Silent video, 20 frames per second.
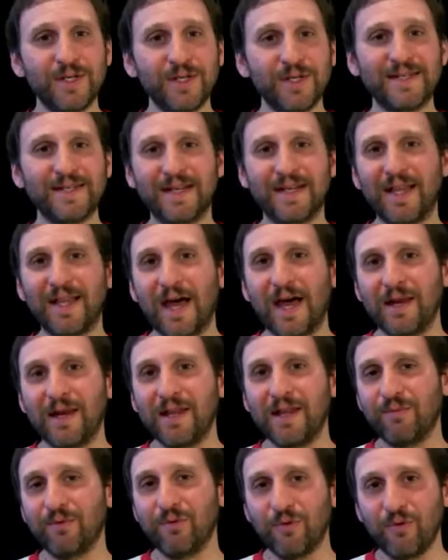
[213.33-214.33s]
is a lot of
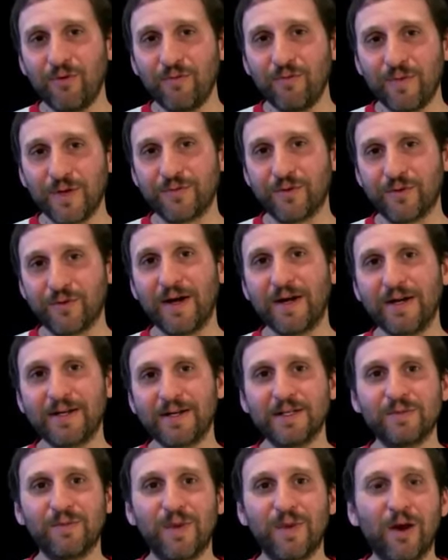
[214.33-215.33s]
the improvements for the
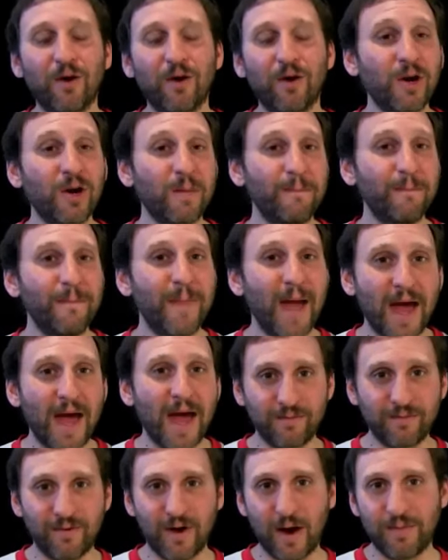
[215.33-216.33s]
Retina display are
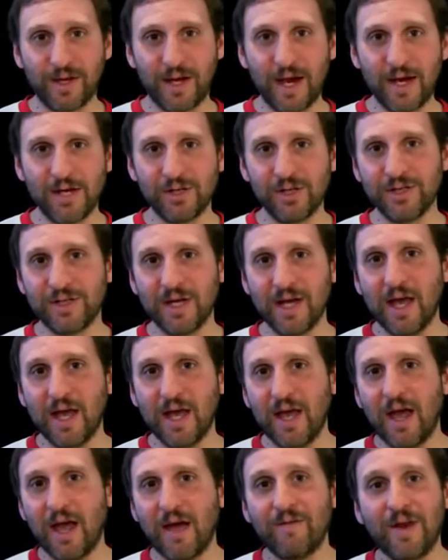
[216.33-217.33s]
automatic for applications.
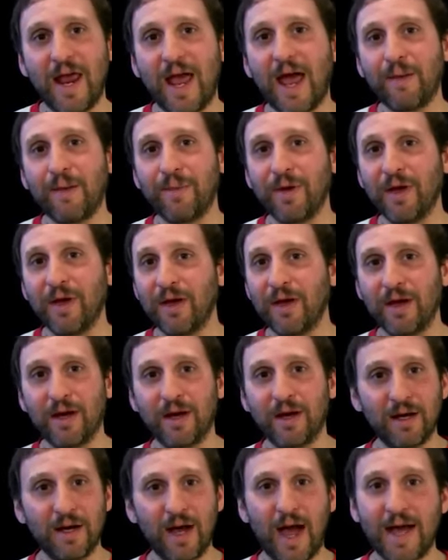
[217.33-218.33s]
If an app
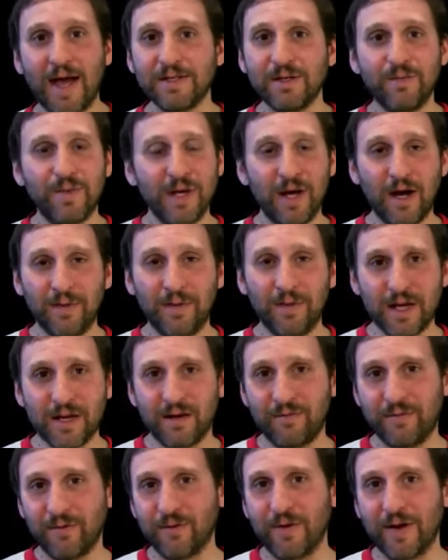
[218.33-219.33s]
hasn't been
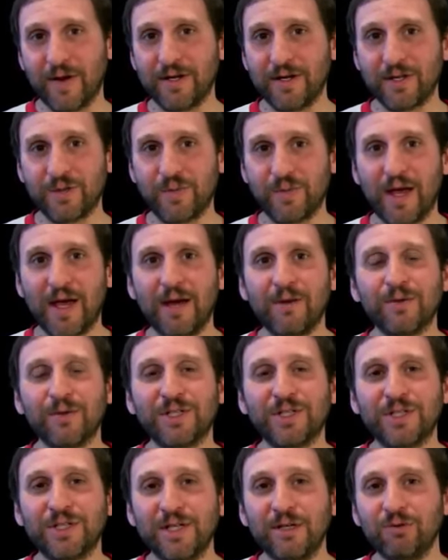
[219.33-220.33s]
updated for the Retina display, it will
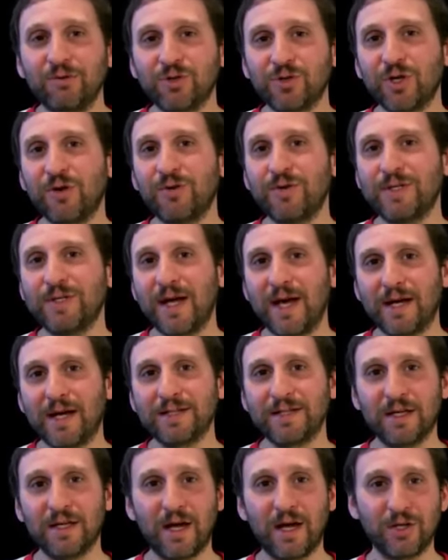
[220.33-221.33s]
still show
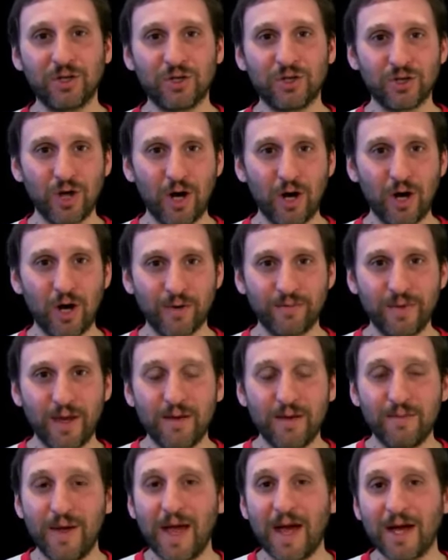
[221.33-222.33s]
text a lot sharper
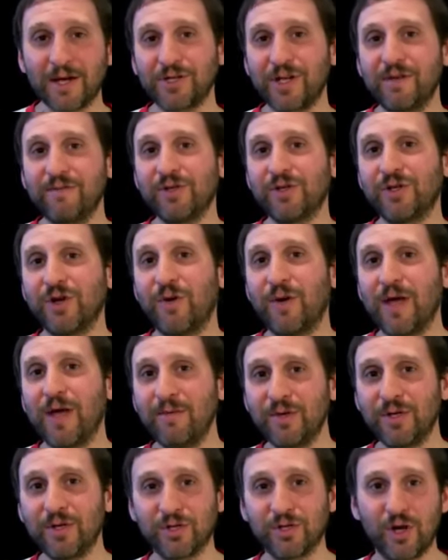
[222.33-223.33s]
and may actually even show
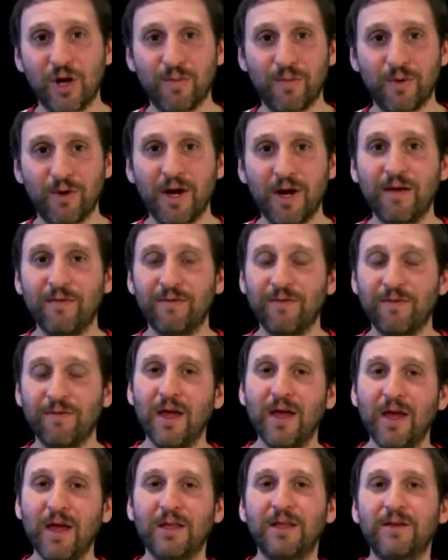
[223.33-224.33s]
images sharper if
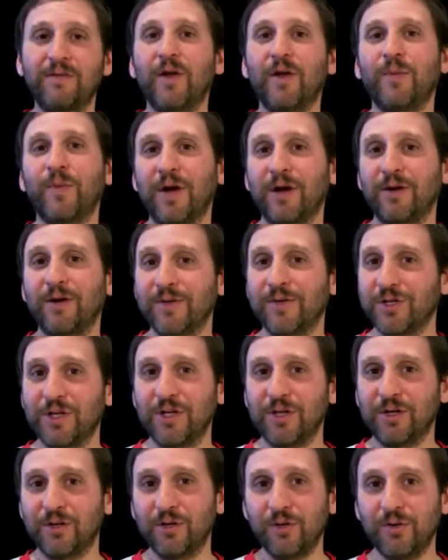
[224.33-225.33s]
the developer had
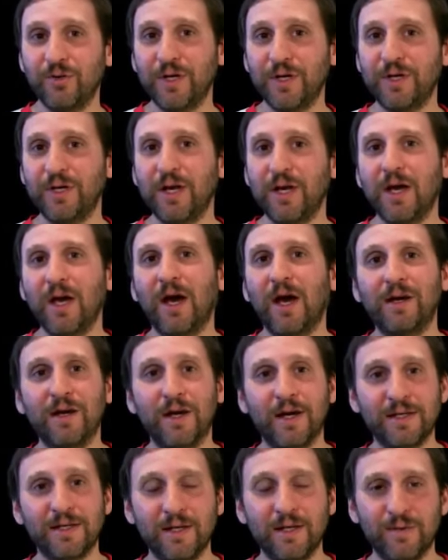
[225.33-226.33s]
originally included
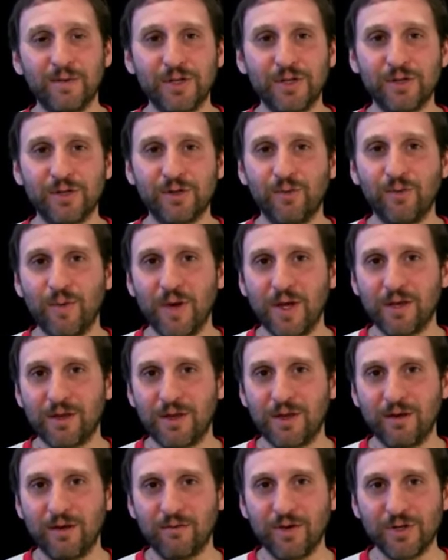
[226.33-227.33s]
nice images
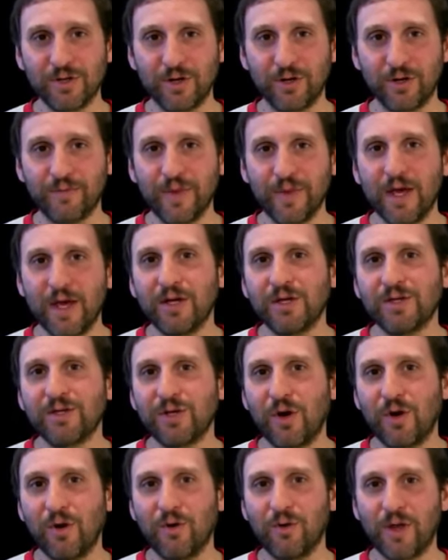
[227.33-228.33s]
with the original.
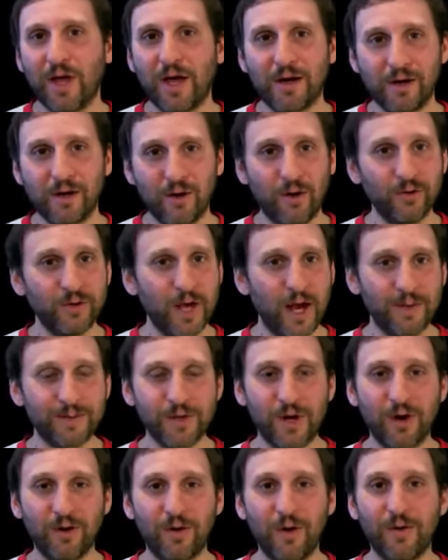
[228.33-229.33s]
So a lot of your old
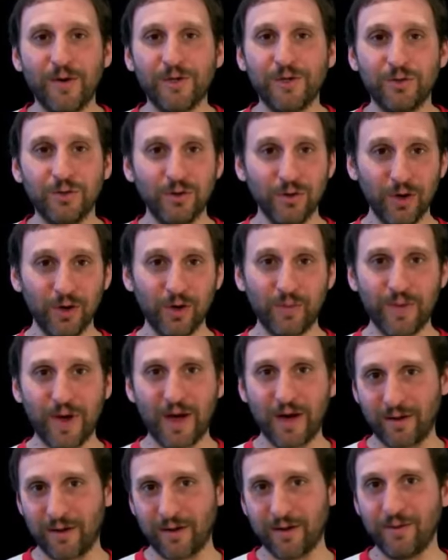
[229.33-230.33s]
apps are going to look
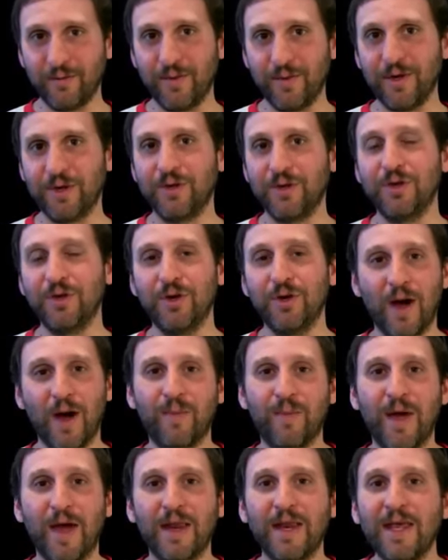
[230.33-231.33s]
better with the new
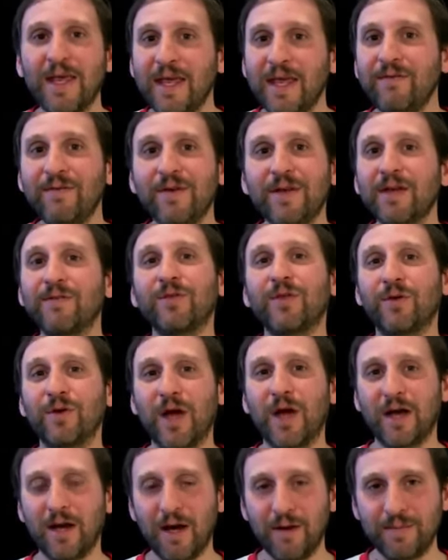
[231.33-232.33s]
iPad even if they're
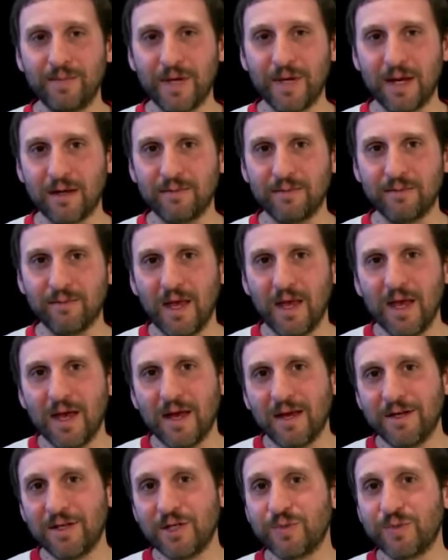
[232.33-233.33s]
not updated.
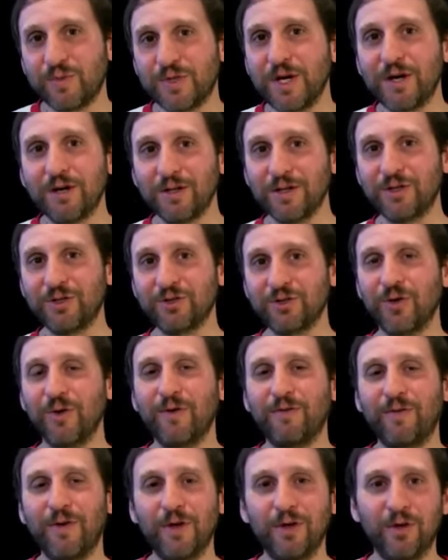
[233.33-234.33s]
This is particularly
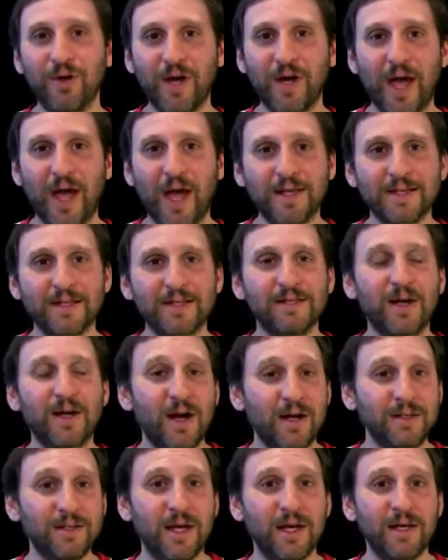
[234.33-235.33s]
true if you look at
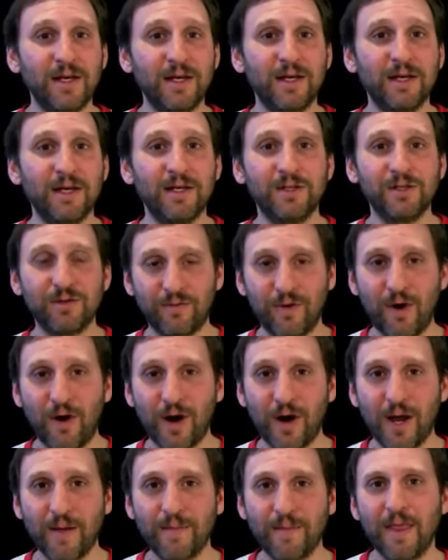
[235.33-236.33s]
content in
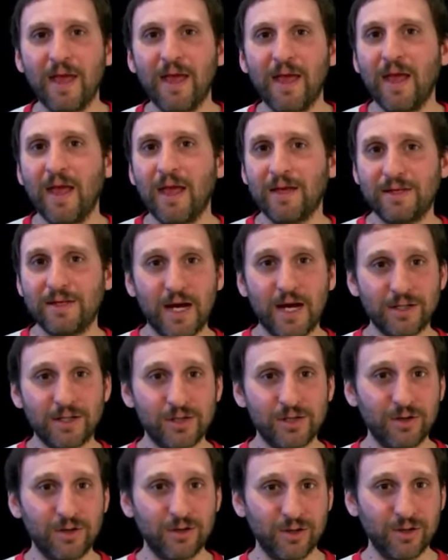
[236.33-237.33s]
Safari. Text
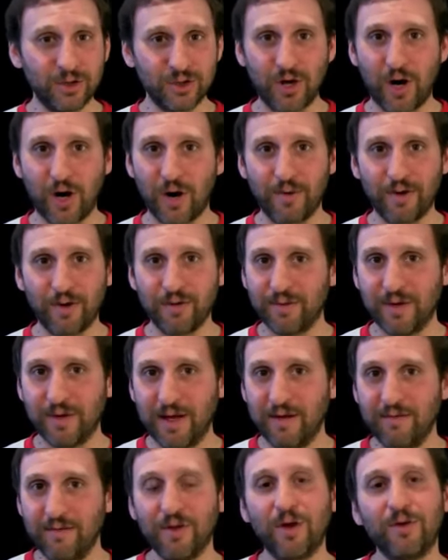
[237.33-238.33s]
is going to look sharper
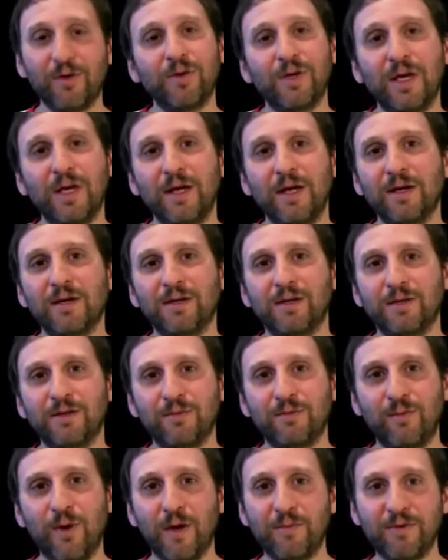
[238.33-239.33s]
even though the
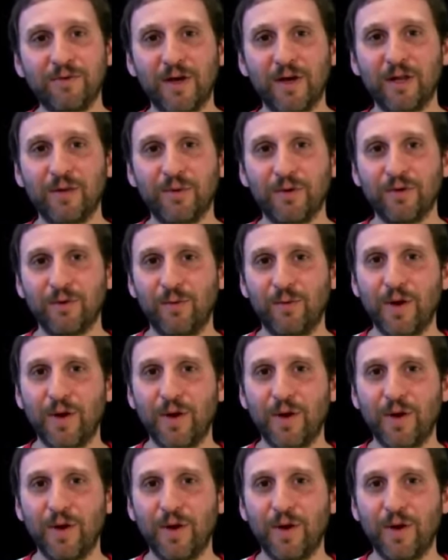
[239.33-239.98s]
web developer or the